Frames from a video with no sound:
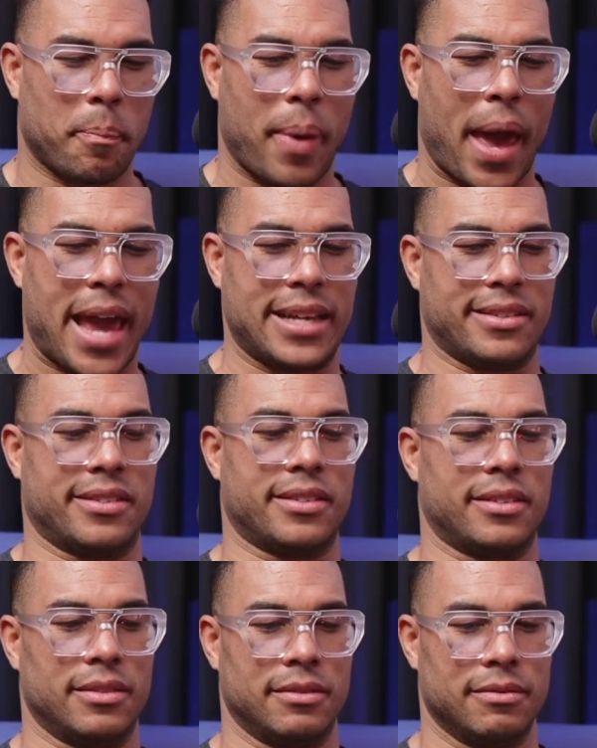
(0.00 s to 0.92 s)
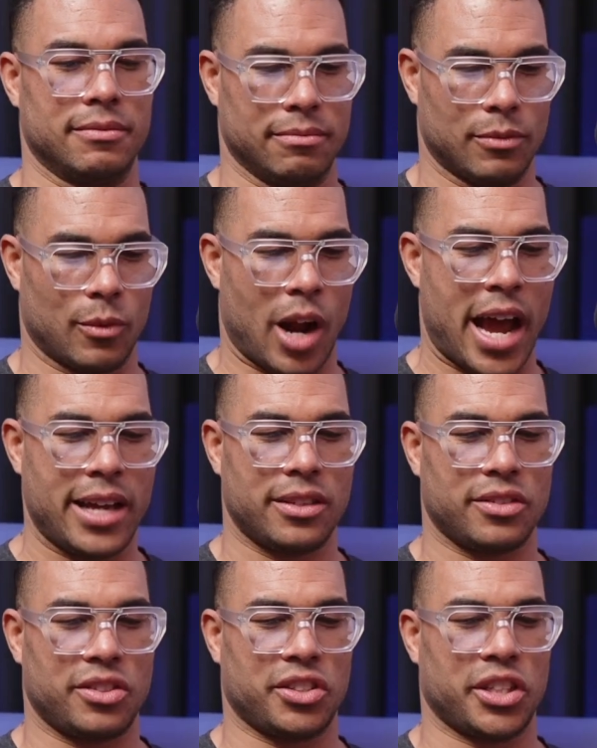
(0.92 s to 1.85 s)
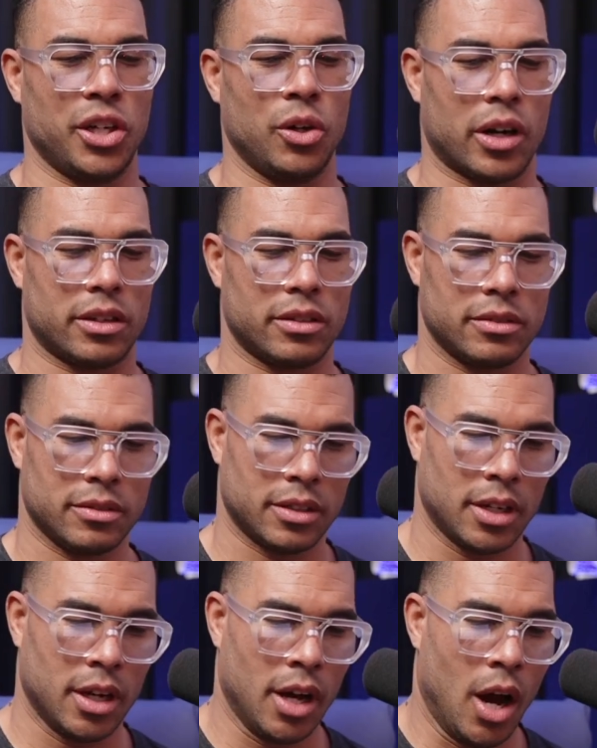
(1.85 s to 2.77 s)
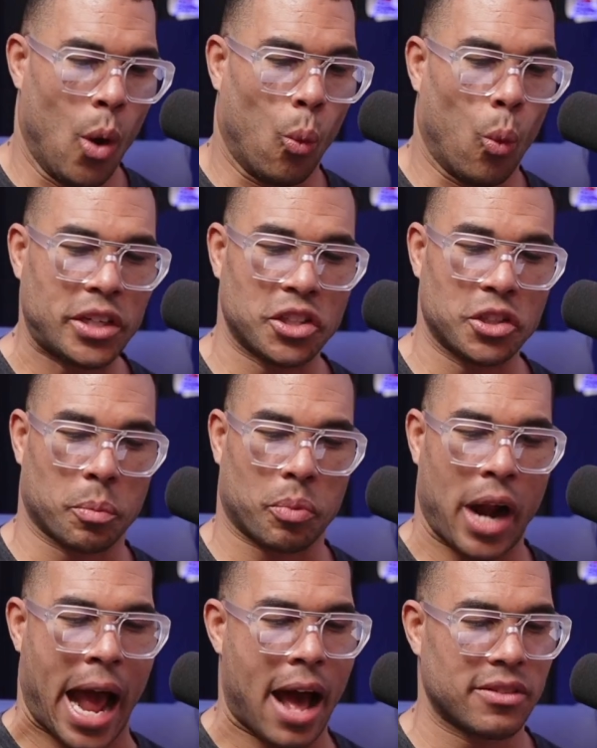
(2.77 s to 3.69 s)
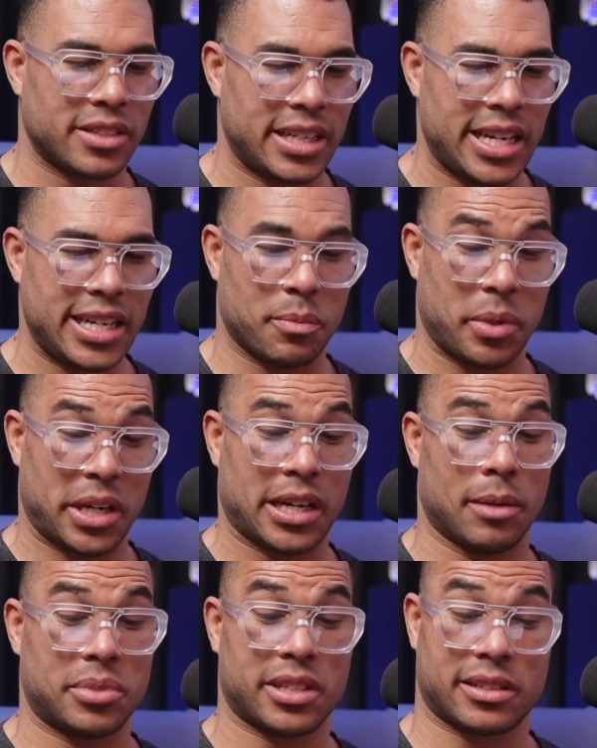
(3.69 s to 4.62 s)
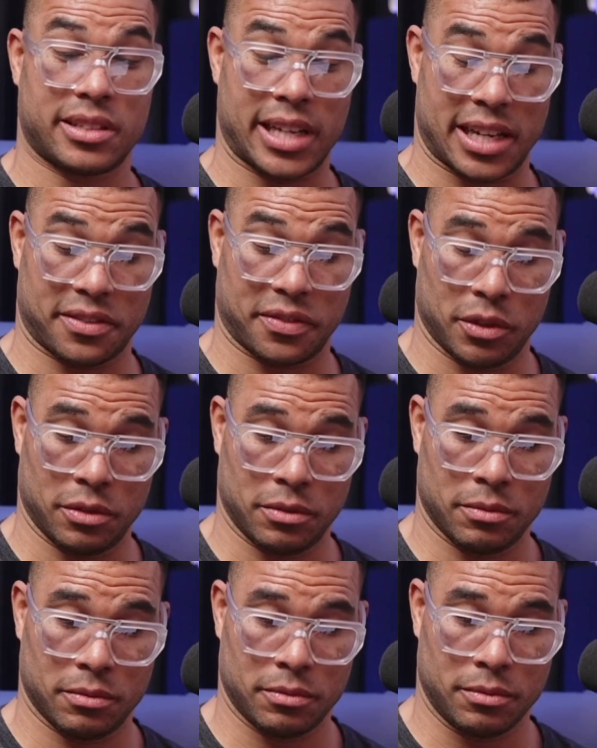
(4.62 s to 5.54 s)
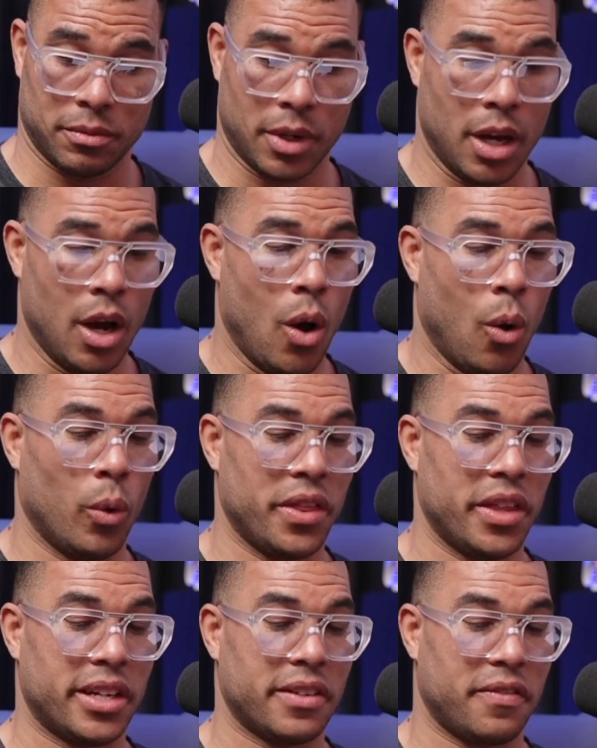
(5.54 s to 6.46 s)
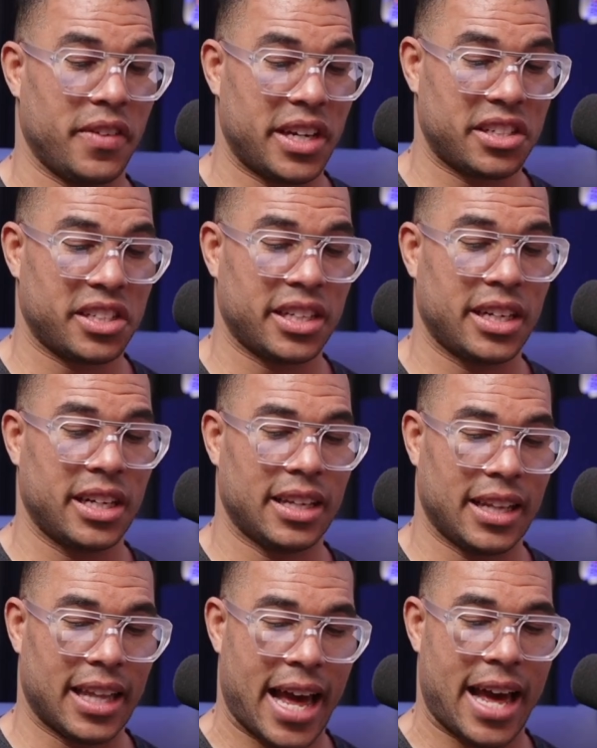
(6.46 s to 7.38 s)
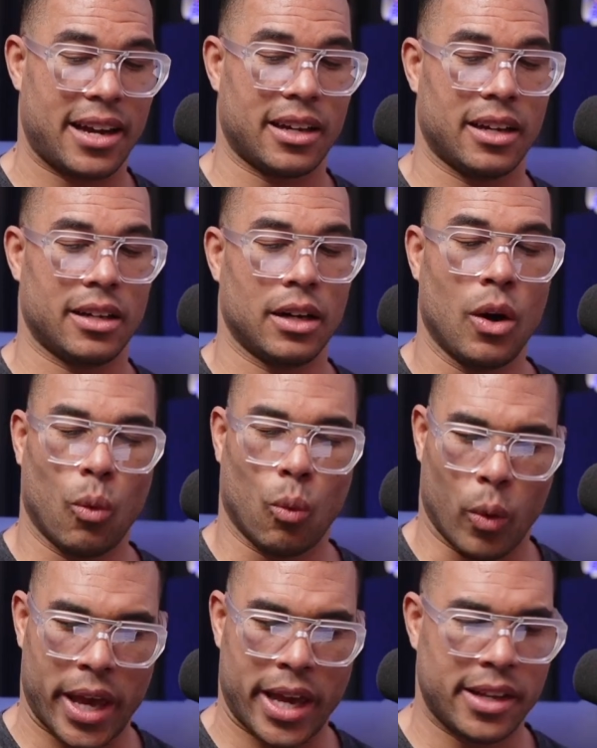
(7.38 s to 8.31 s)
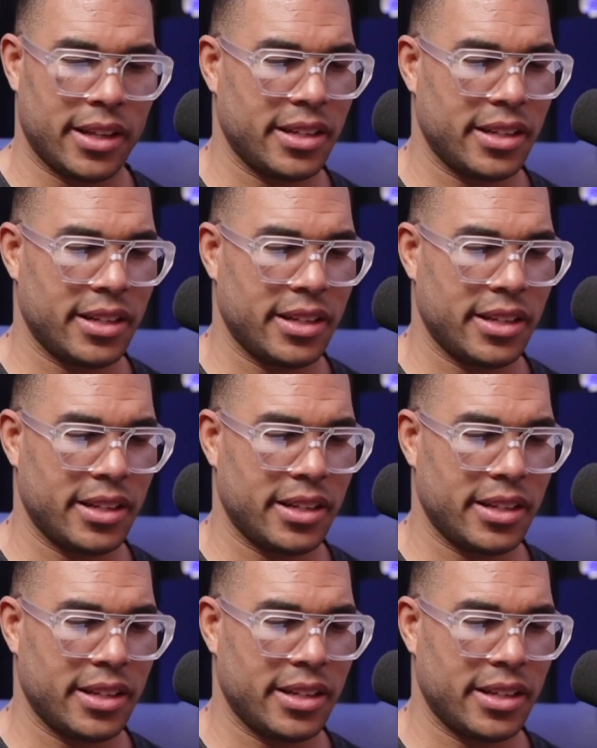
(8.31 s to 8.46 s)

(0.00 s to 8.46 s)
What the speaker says: Pates, right? Stuart, what do the Browns need to become successful? Win the division, let alone